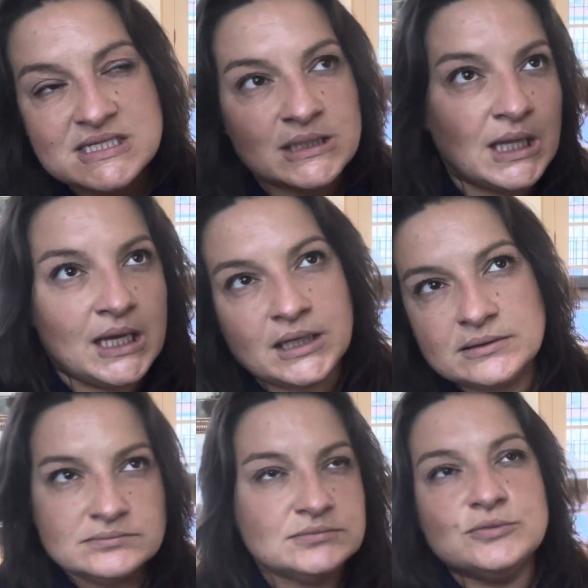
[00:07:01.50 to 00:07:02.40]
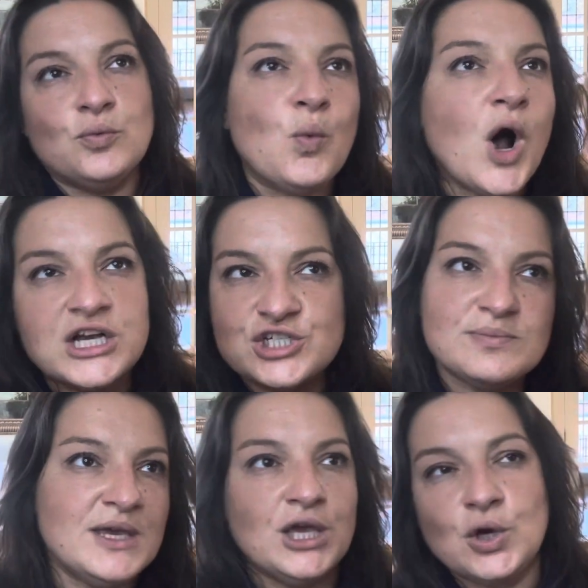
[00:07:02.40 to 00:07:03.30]
to like wash
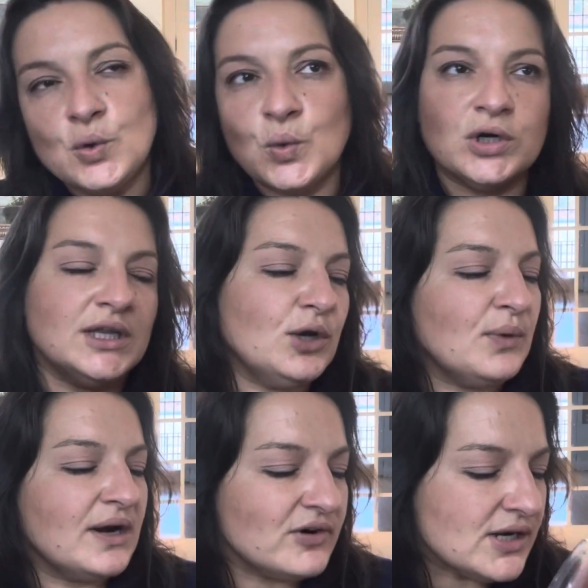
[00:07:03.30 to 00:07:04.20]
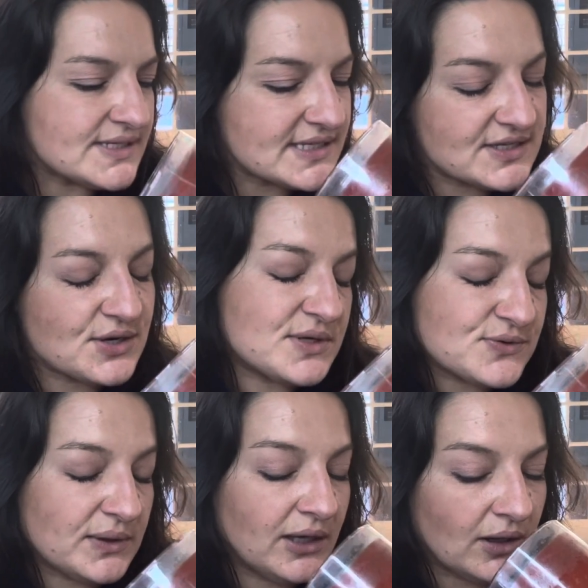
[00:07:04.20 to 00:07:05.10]
me or like whatever else. So it's
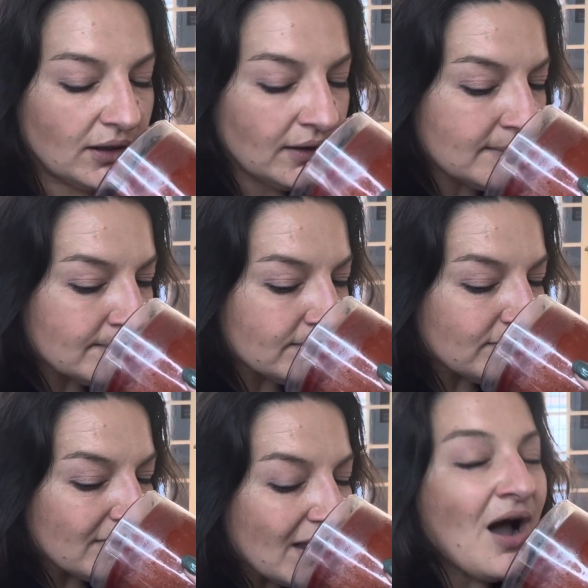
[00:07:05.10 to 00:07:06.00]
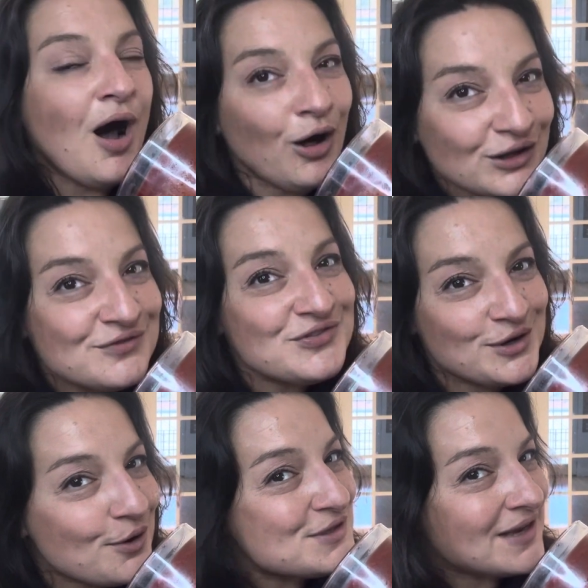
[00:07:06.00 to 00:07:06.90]
really good. All of the
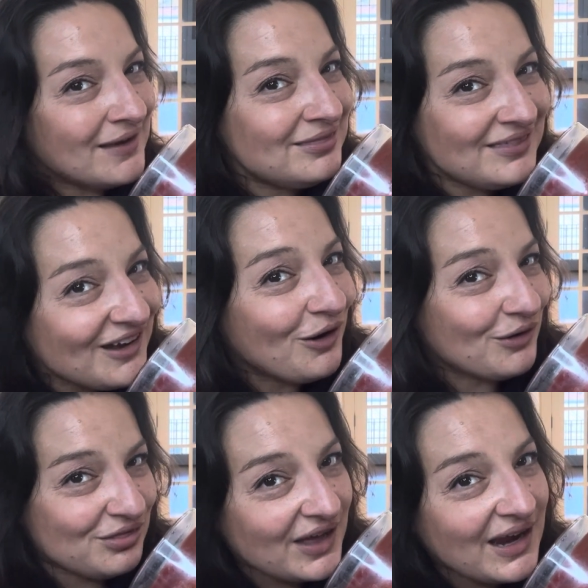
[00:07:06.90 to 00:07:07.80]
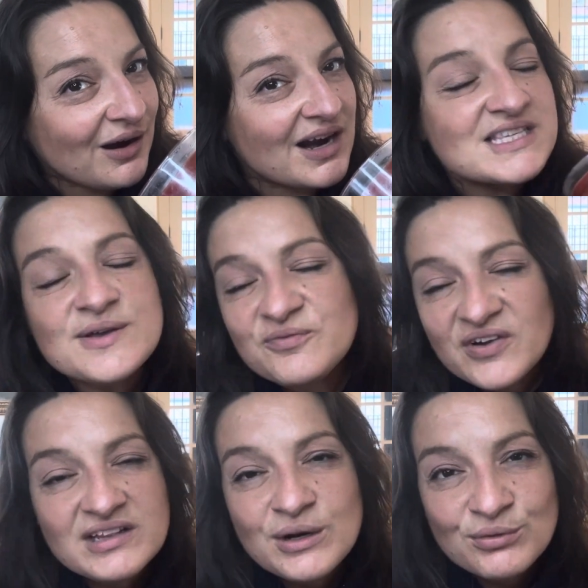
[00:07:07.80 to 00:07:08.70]
notes I think are there. It's a
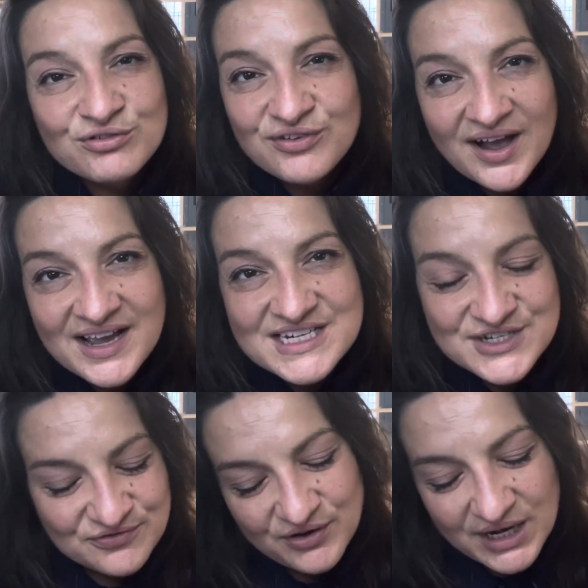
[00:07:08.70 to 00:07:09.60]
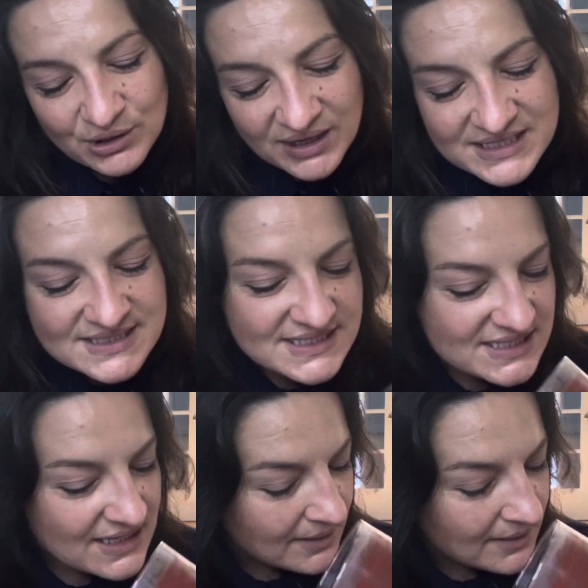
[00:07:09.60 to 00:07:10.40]
fairly refined fragrance.